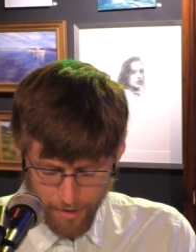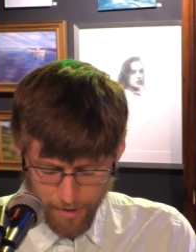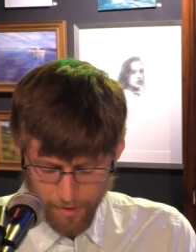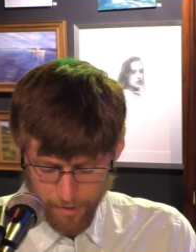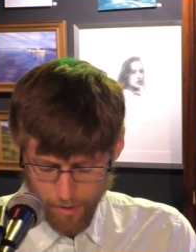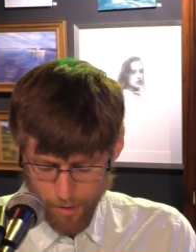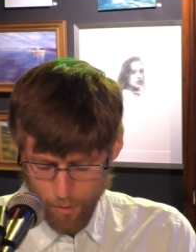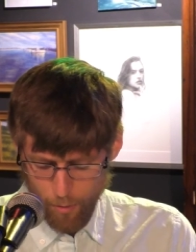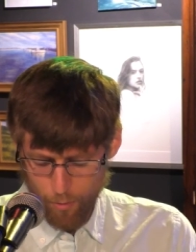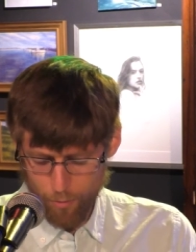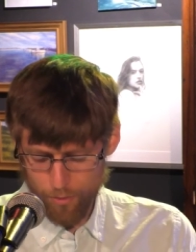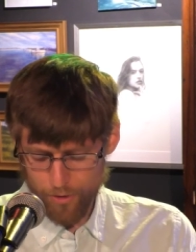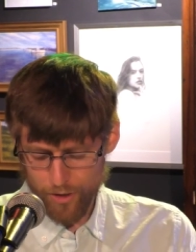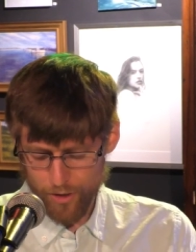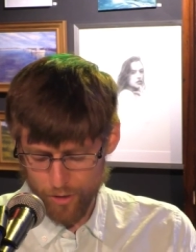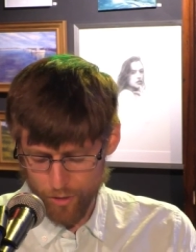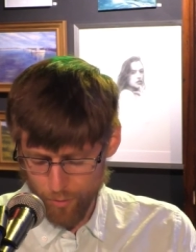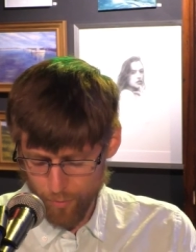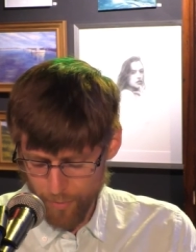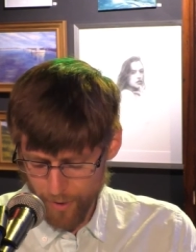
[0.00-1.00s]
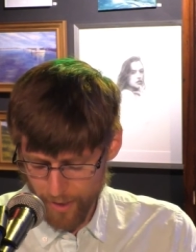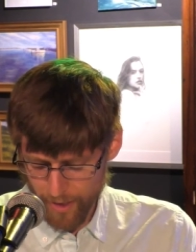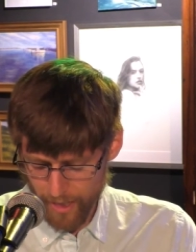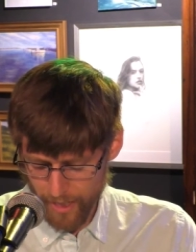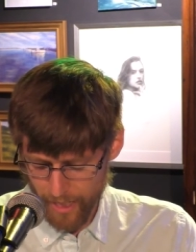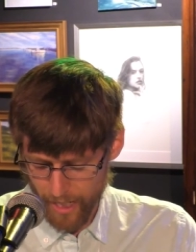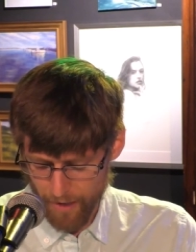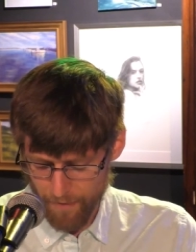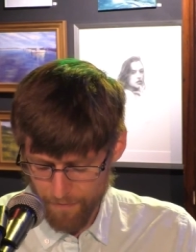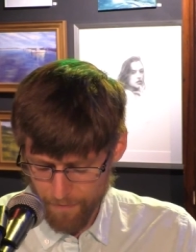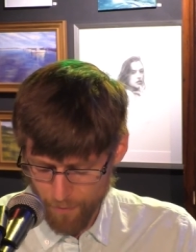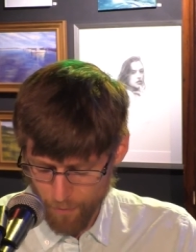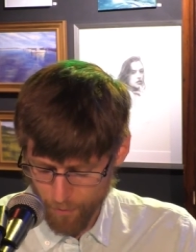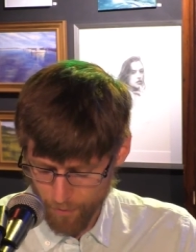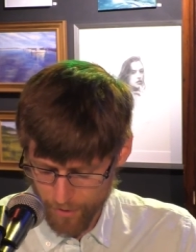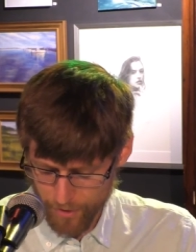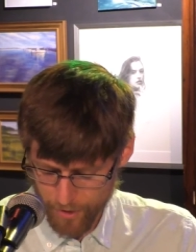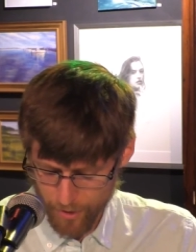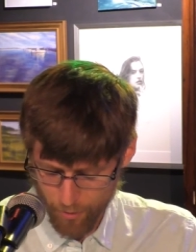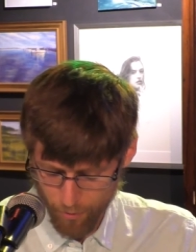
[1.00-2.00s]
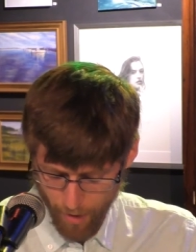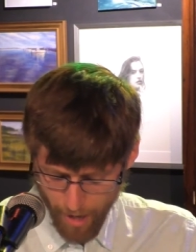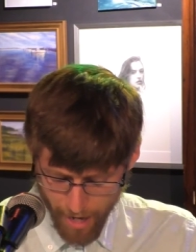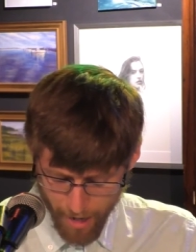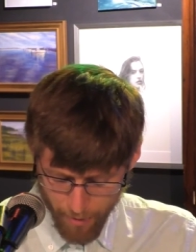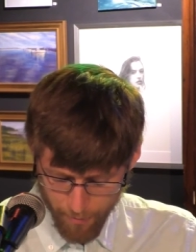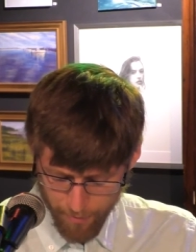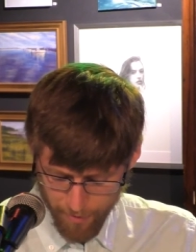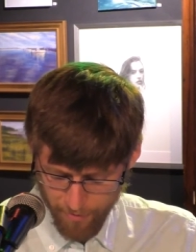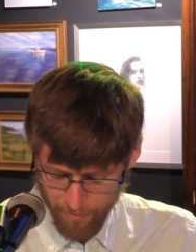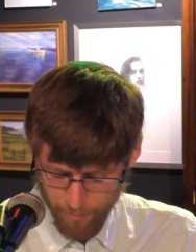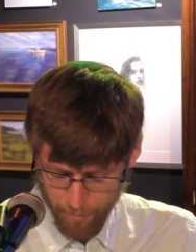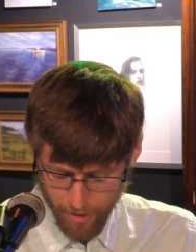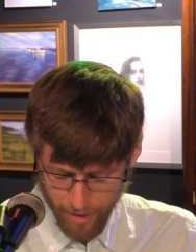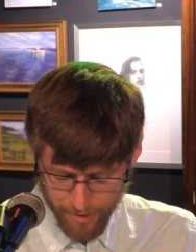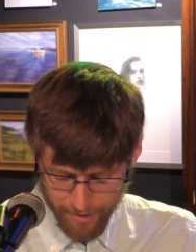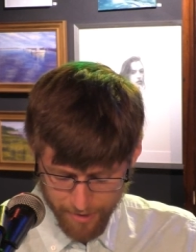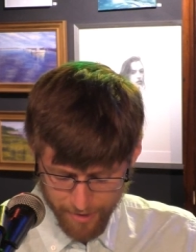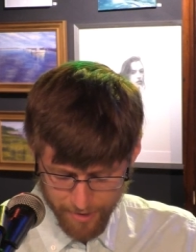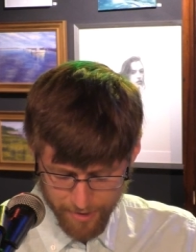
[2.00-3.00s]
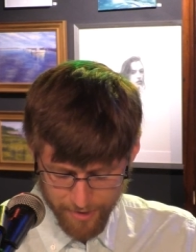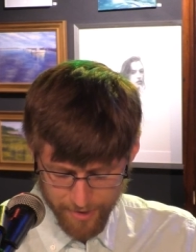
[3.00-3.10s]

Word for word: low stooping like a forest ground of blunted